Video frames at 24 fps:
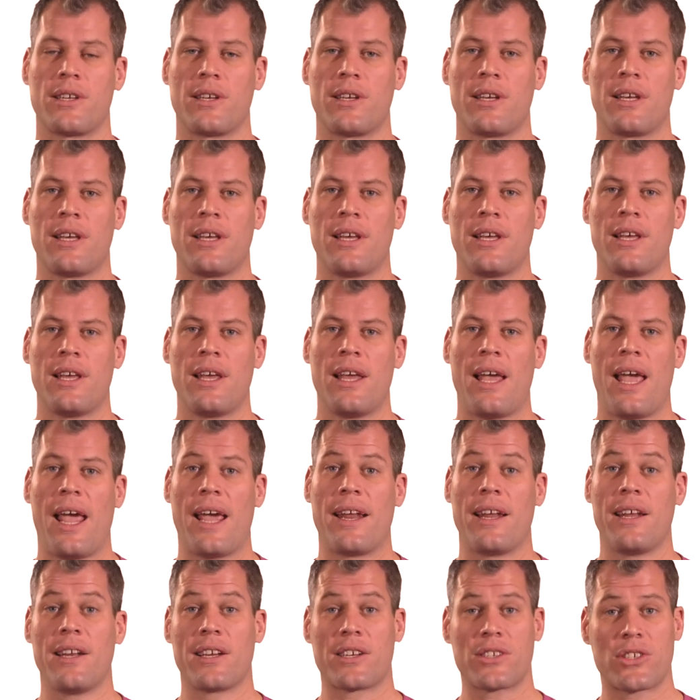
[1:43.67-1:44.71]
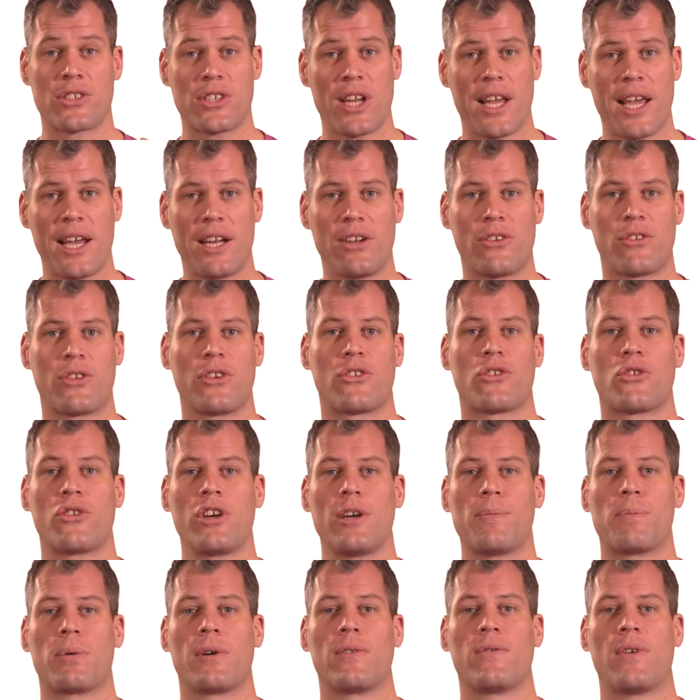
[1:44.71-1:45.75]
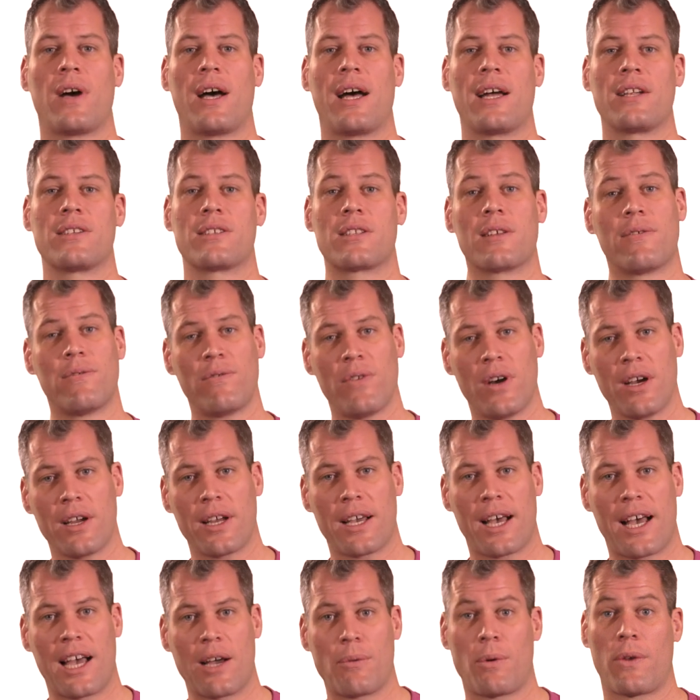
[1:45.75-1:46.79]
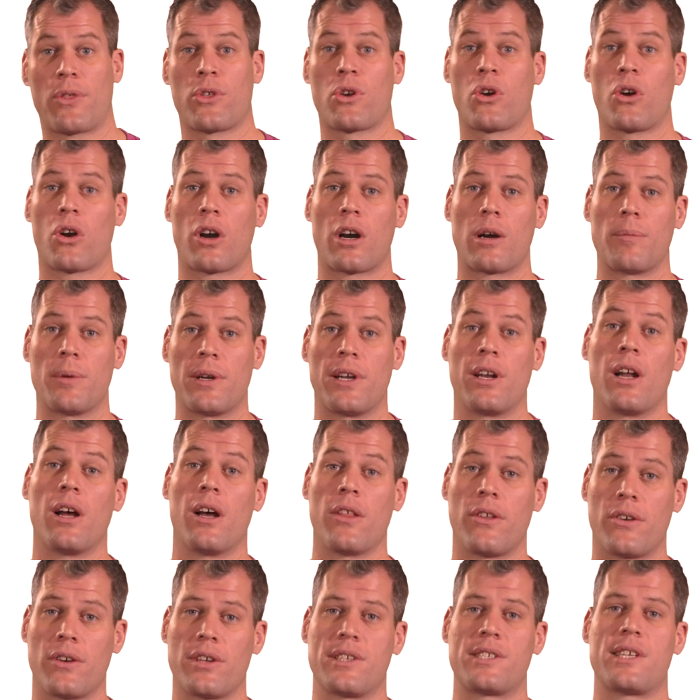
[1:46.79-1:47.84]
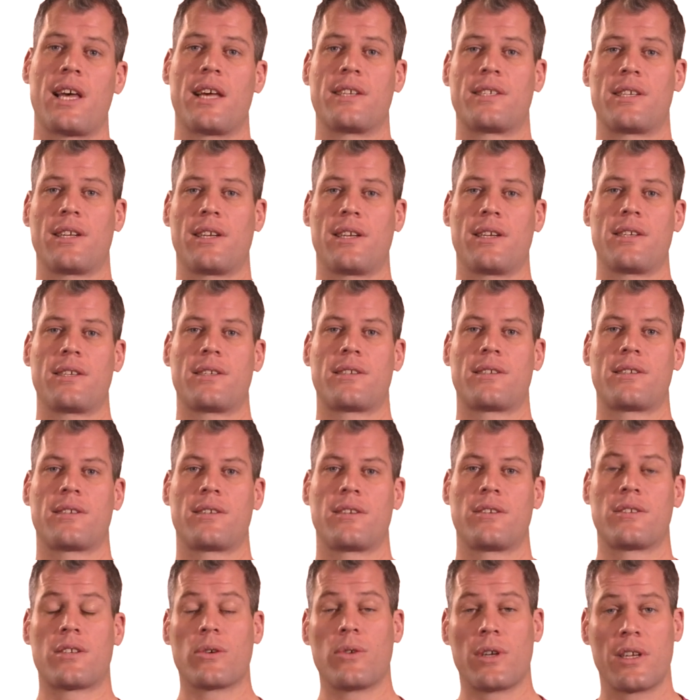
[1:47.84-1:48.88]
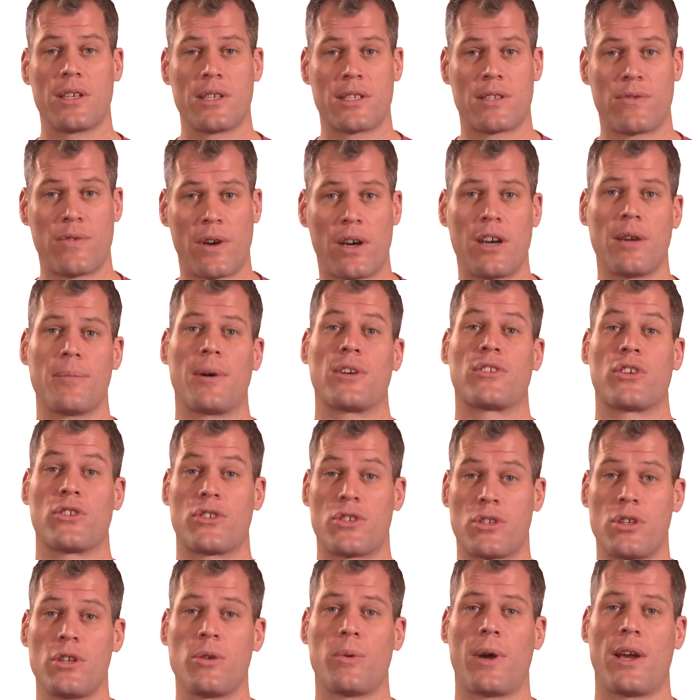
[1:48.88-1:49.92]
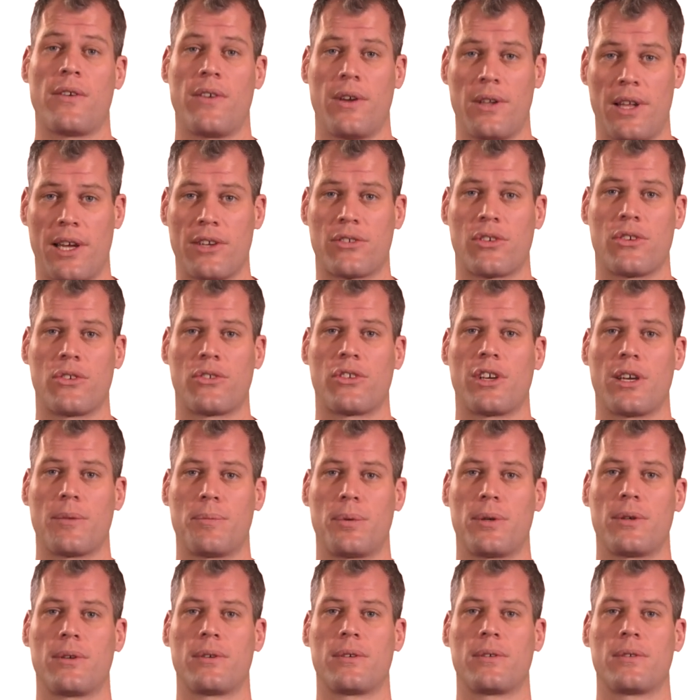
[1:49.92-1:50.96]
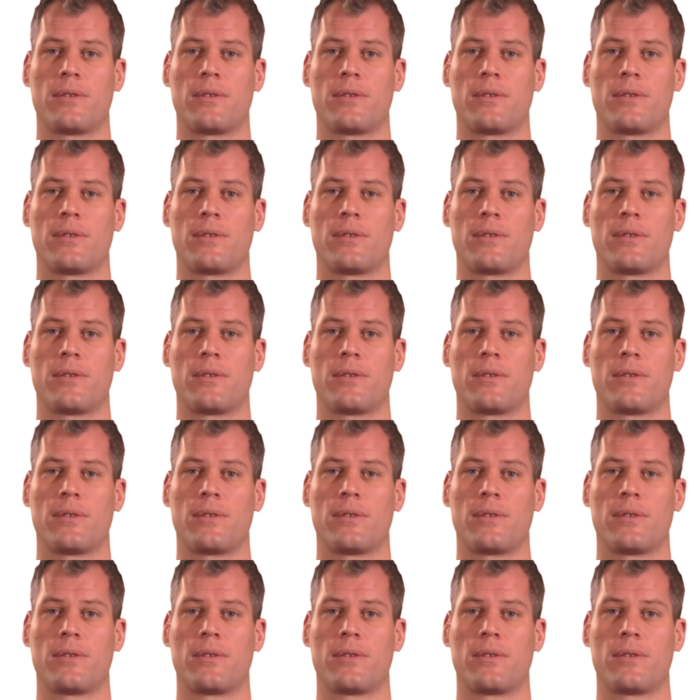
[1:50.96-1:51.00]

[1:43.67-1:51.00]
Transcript: And in exchange, the tree provides the fungi with carbon and other necessities. So it is very much a two-way relationship.